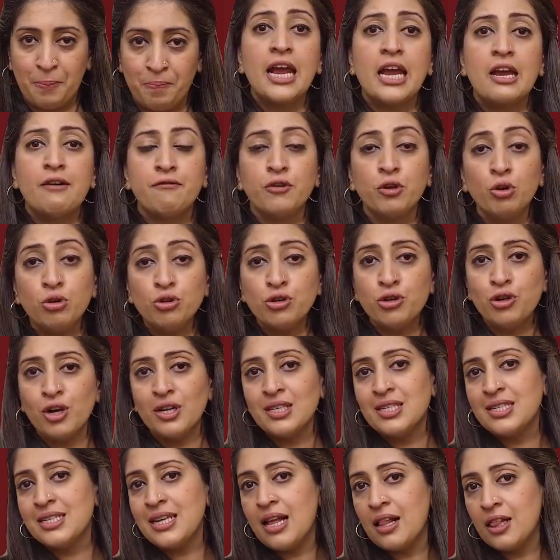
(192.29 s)
If you do
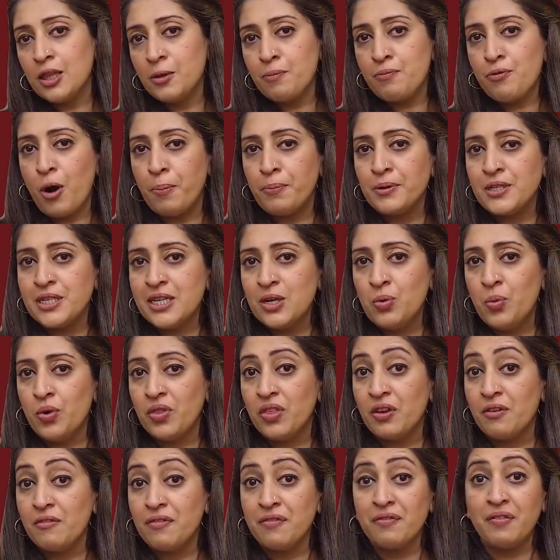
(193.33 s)
not sell the property
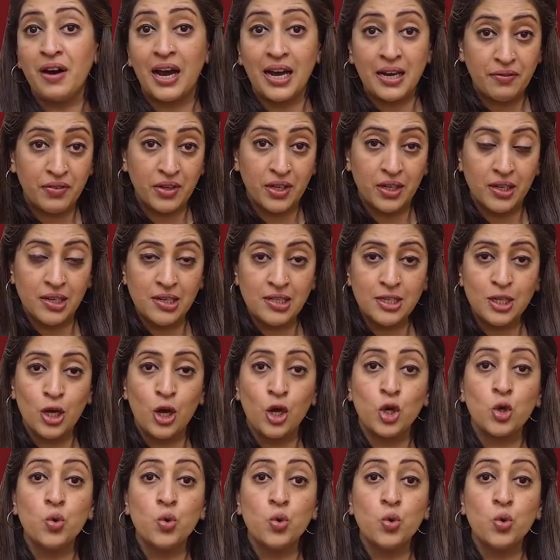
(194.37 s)
within 5 years,